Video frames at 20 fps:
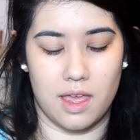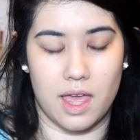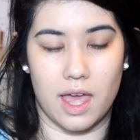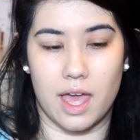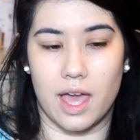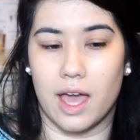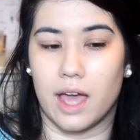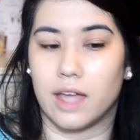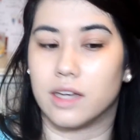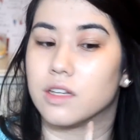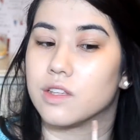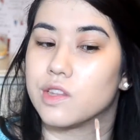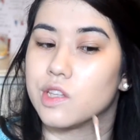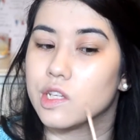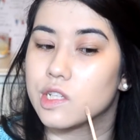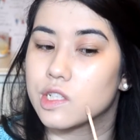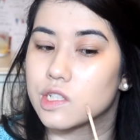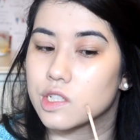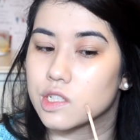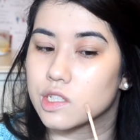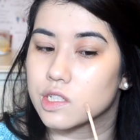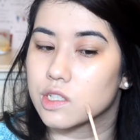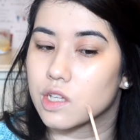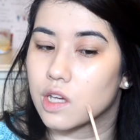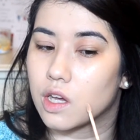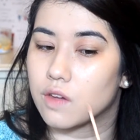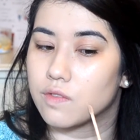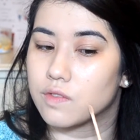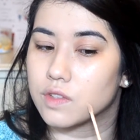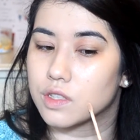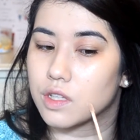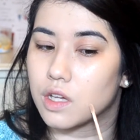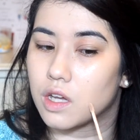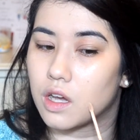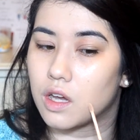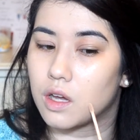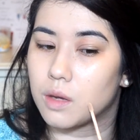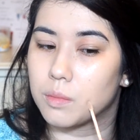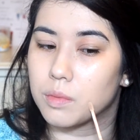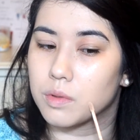and this just covers
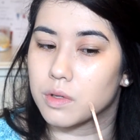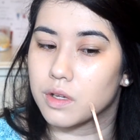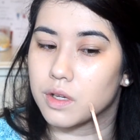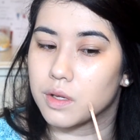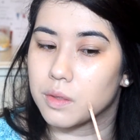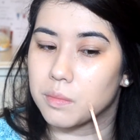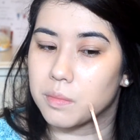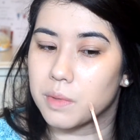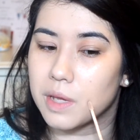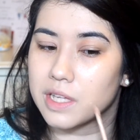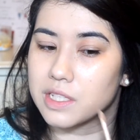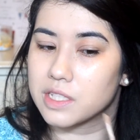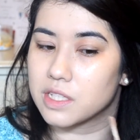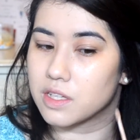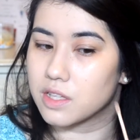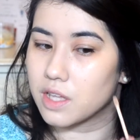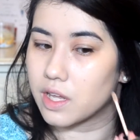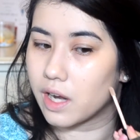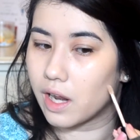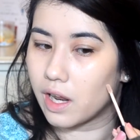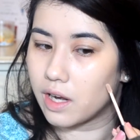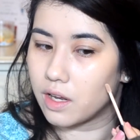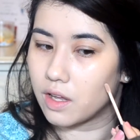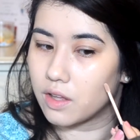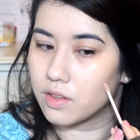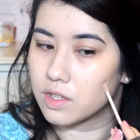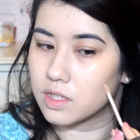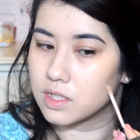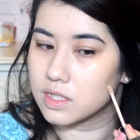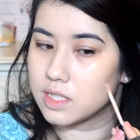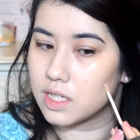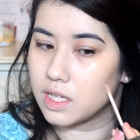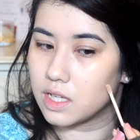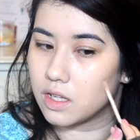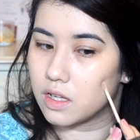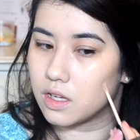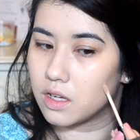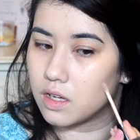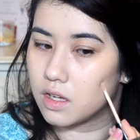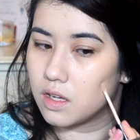up better than any other
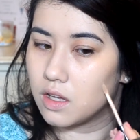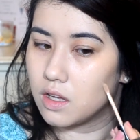concealer